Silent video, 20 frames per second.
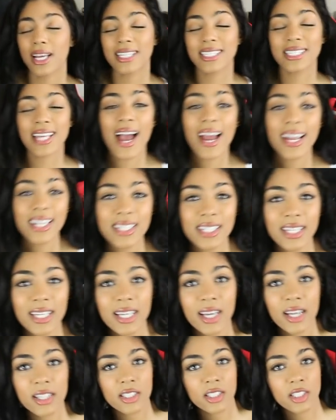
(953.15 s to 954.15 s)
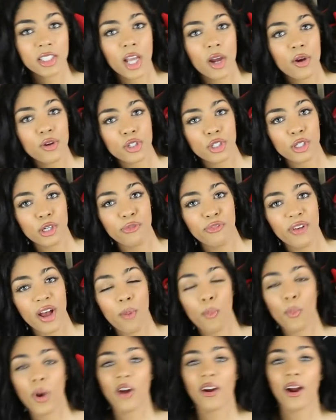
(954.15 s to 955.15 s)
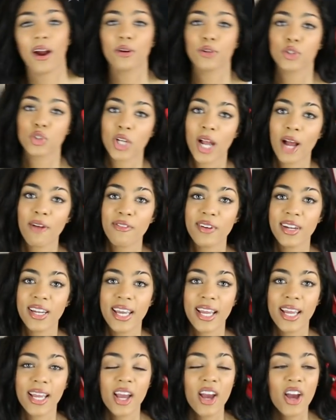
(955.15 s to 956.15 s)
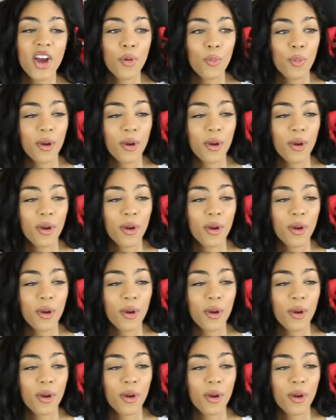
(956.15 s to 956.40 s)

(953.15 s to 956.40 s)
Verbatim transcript: attending a social event where I was traveling